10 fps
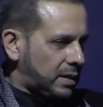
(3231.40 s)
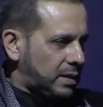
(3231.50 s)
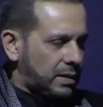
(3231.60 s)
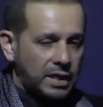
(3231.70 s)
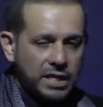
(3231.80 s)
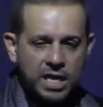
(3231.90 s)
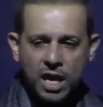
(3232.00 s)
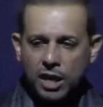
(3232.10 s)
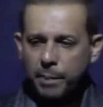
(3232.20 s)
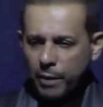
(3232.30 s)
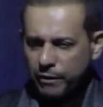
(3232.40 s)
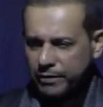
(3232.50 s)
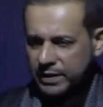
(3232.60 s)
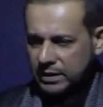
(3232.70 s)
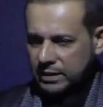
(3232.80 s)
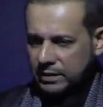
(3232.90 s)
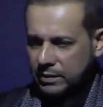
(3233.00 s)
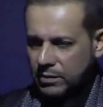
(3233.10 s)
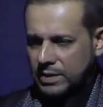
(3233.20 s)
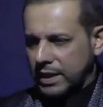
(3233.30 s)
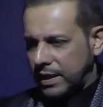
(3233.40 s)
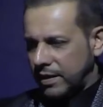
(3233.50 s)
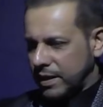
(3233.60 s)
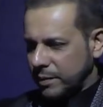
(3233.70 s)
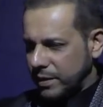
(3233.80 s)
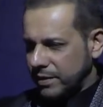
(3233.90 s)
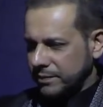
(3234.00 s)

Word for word: The young prophet was Ali al-Akbar.